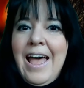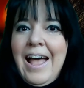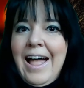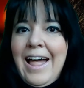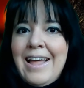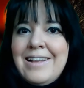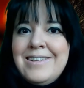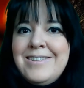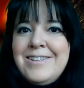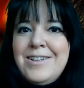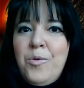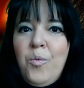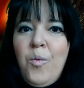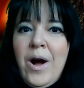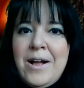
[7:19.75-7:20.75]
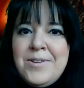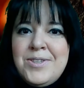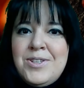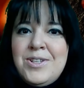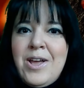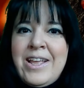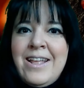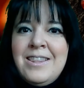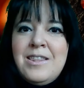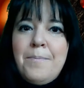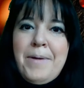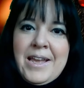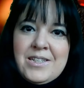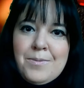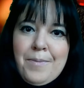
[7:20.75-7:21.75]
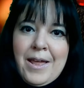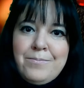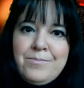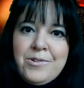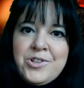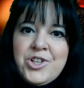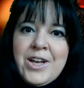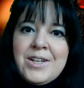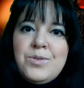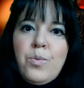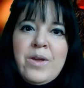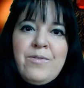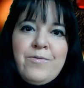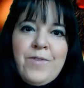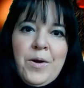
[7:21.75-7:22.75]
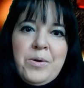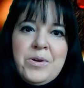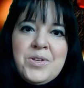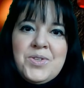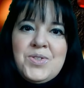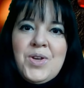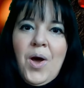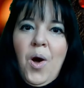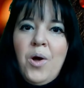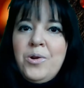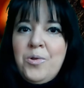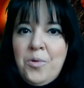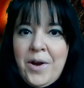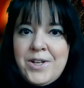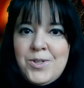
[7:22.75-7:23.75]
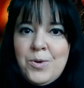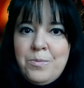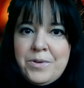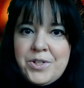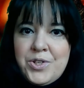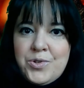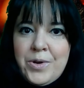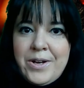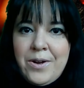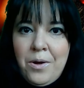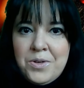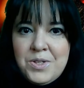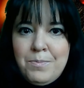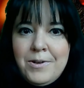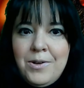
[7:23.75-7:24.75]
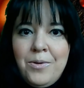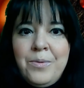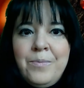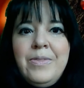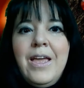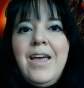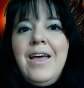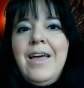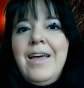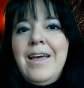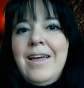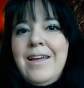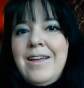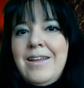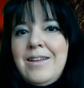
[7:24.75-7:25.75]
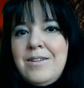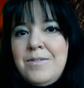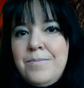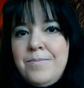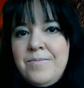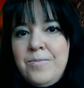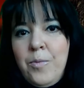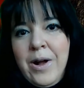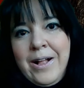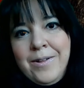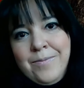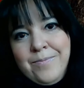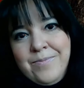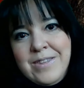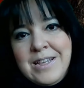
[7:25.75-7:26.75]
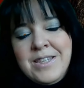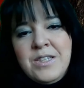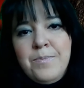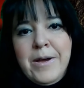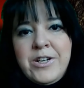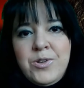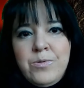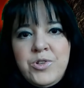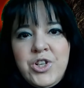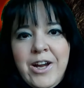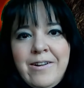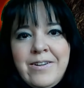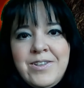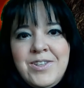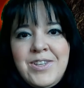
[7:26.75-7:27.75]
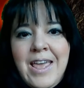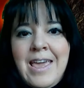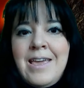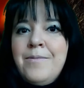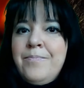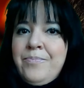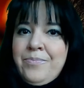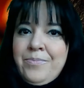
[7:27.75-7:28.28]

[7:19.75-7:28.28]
And whilst in the Peter Pan project, we focused on Great Ormond Street Hospital, well, this special charity